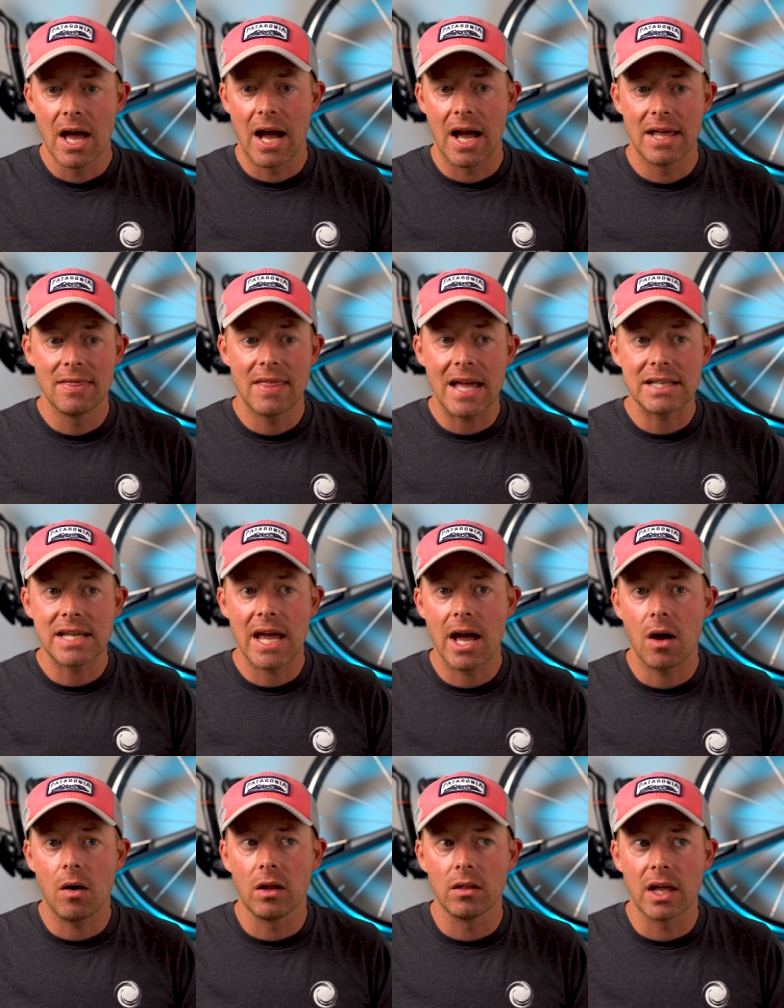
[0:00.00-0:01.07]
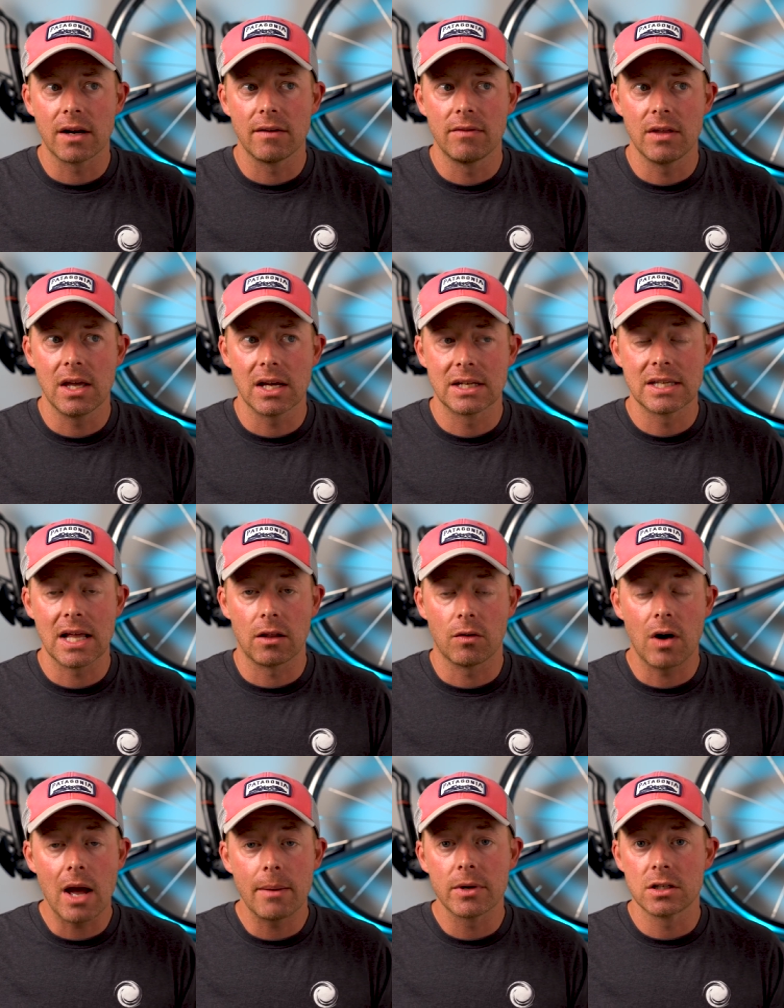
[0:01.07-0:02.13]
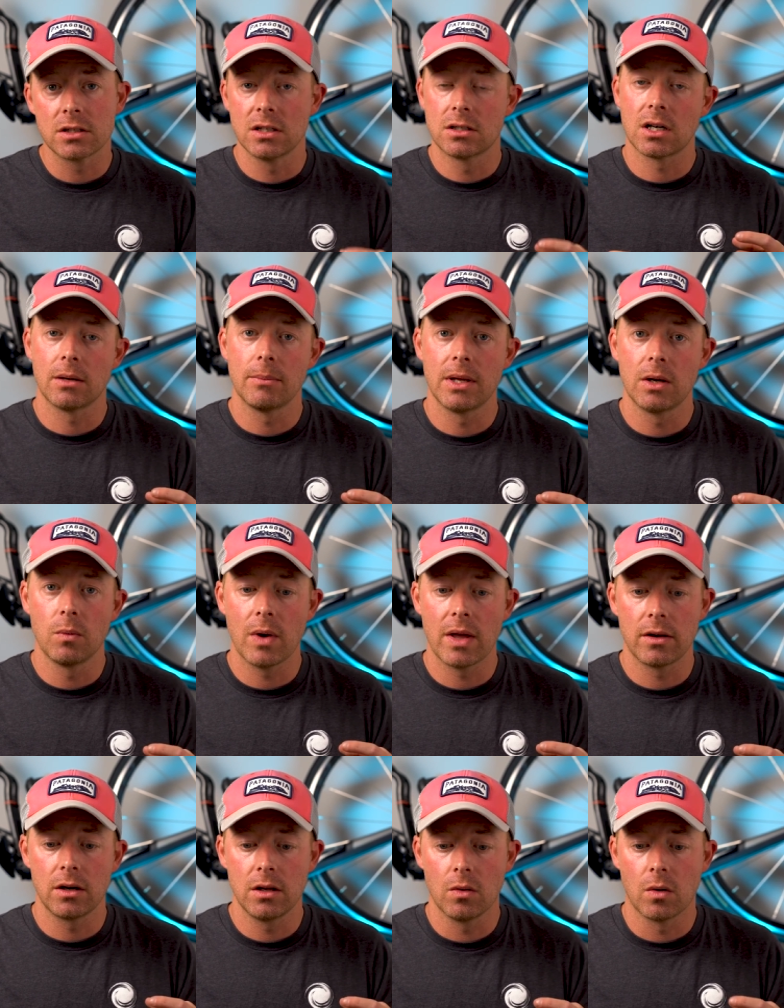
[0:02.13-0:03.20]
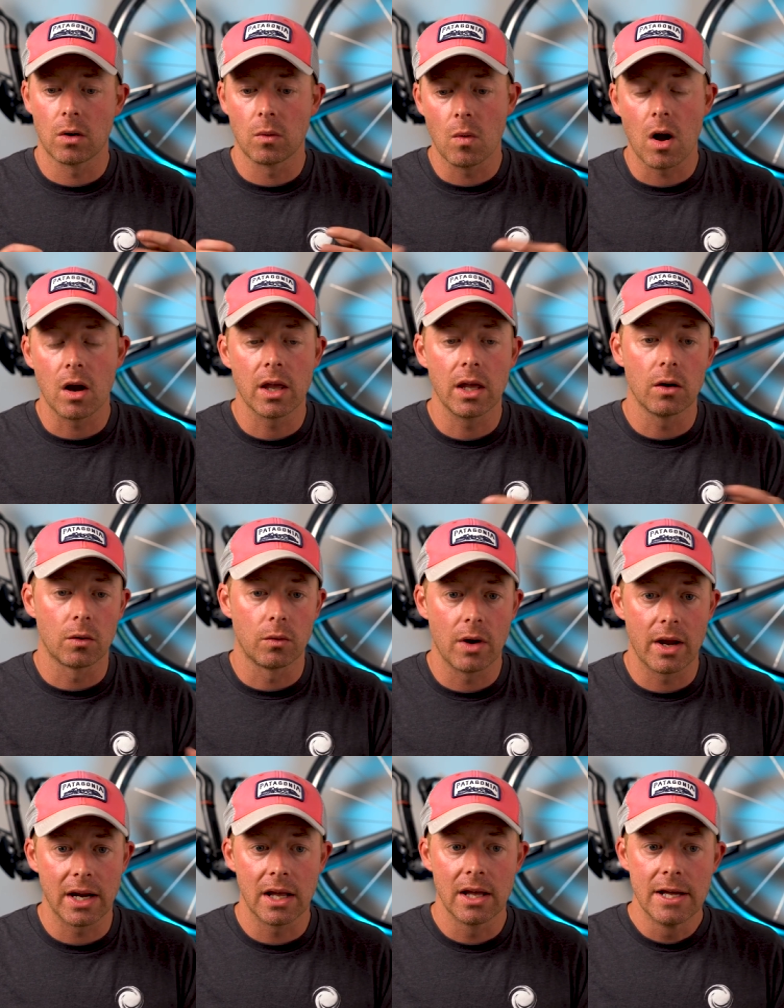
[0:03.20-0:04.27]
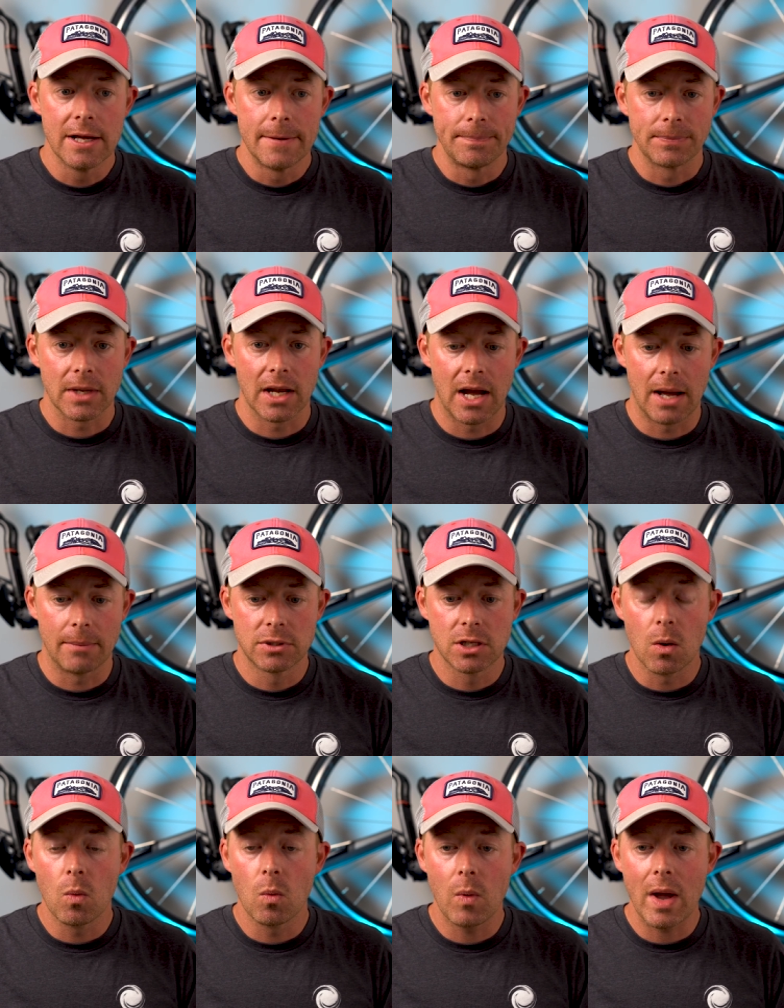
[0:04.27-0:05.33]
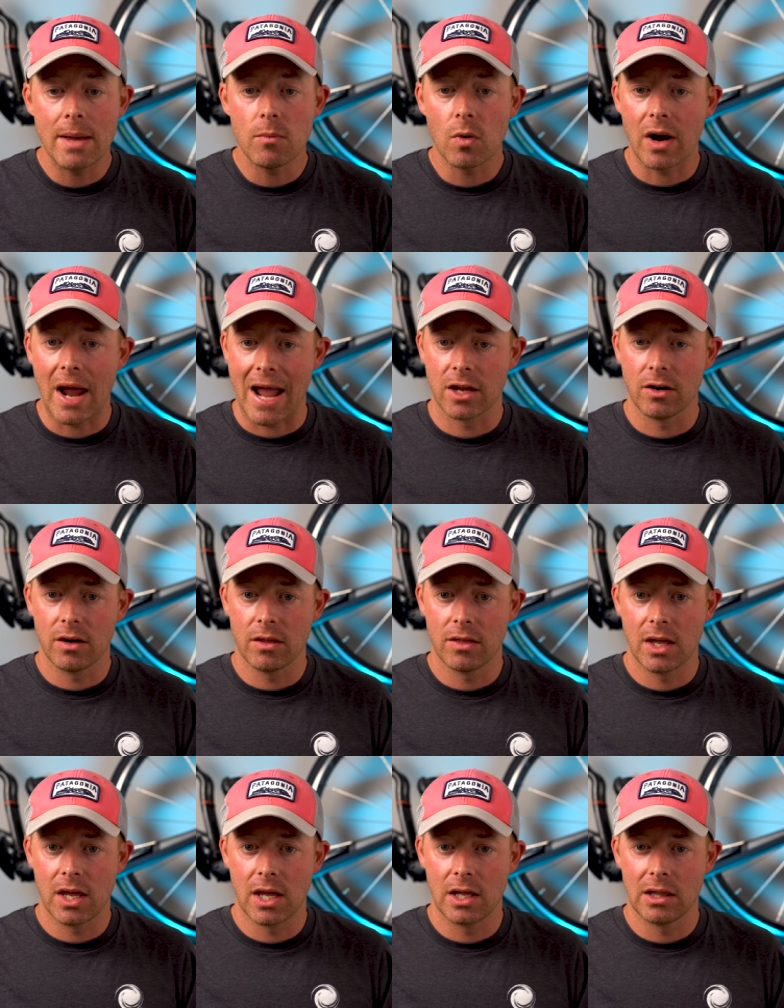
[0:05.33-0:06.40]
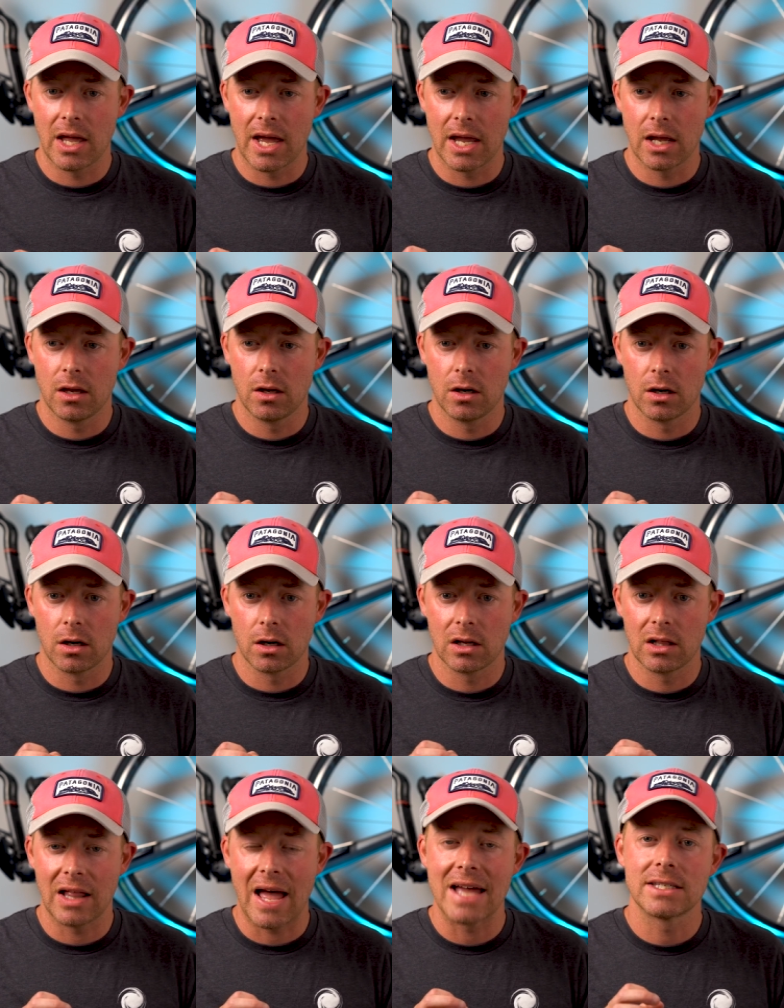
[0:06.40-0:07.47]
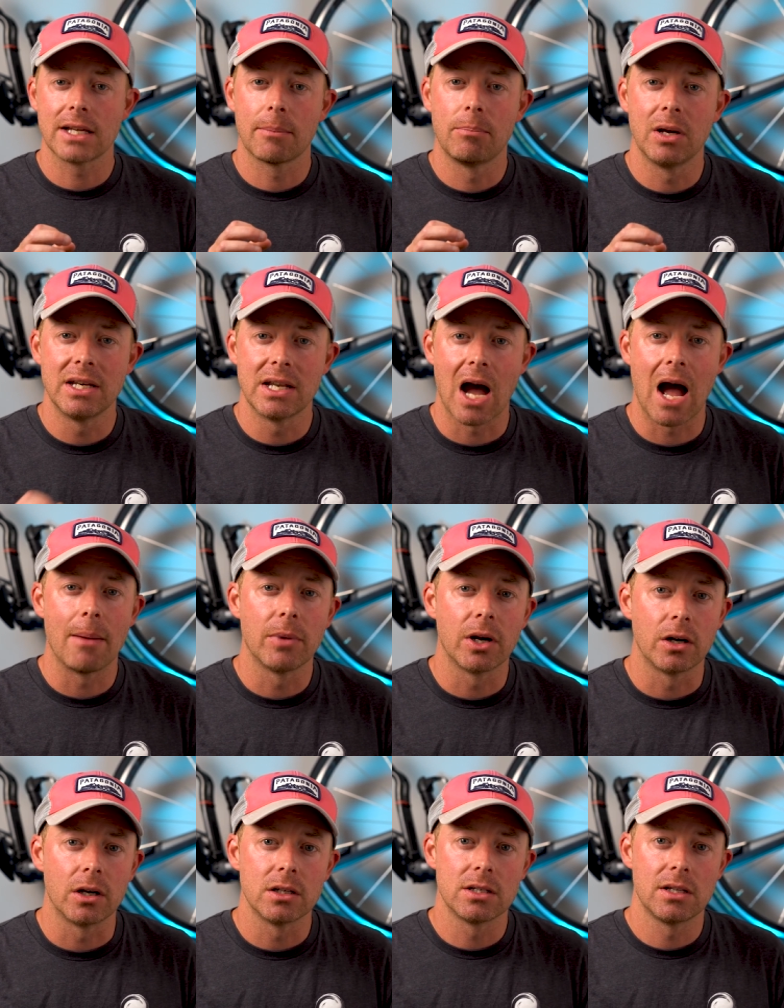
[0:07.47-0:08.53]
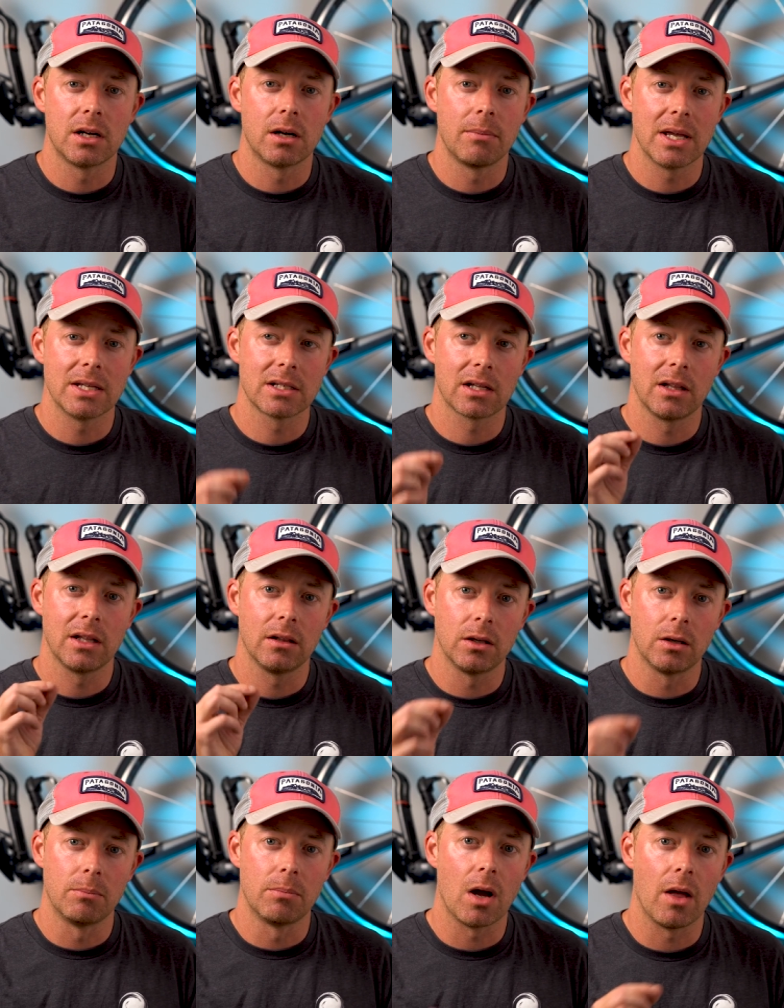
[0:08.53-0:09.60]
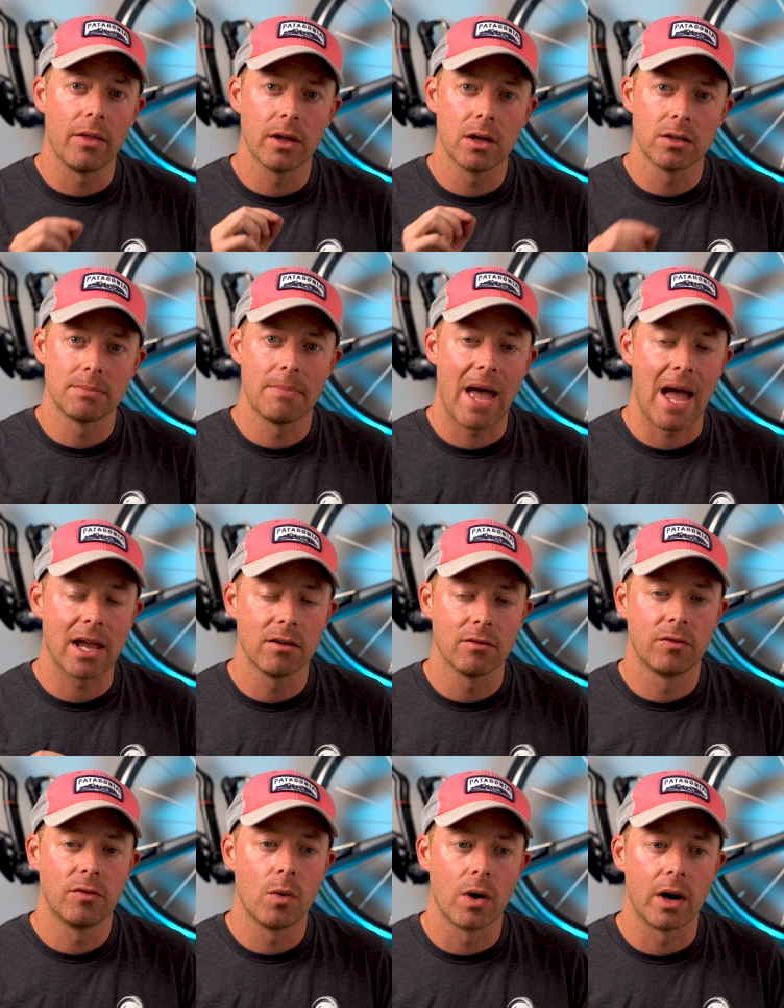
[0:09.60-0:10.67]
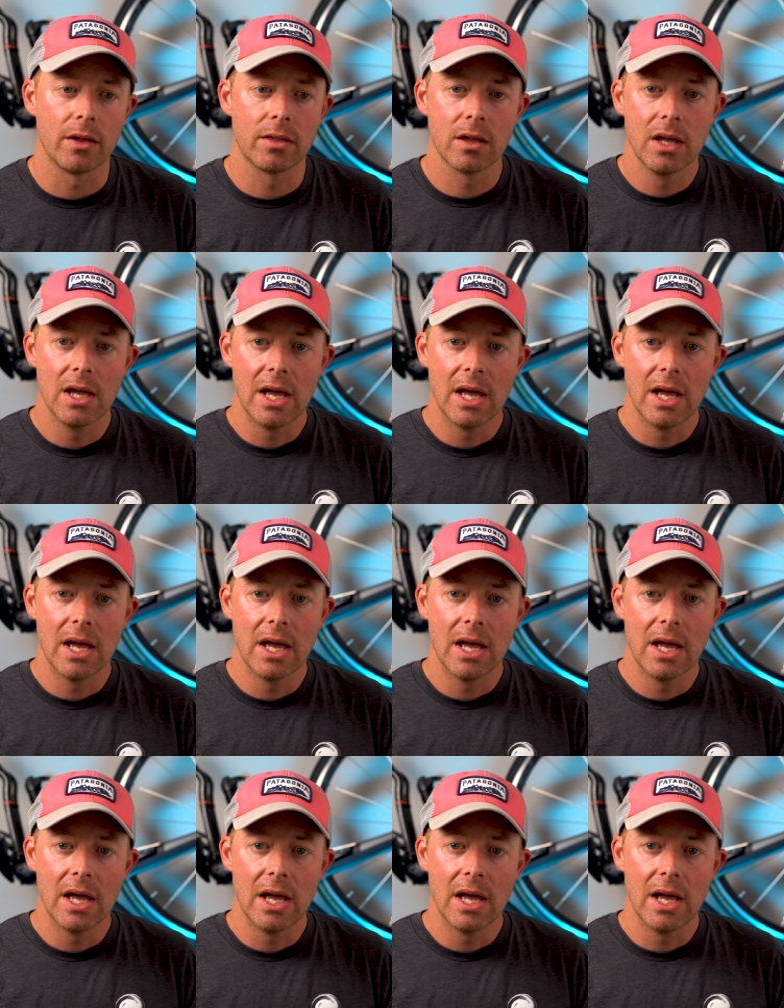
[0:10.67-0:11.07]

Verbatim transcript: Uh, and that's how a lot of the accelerometers determine whether you are walking or running. Um, so way more accurate than like your classic pedometers that are basically a little ball that goes back and forth.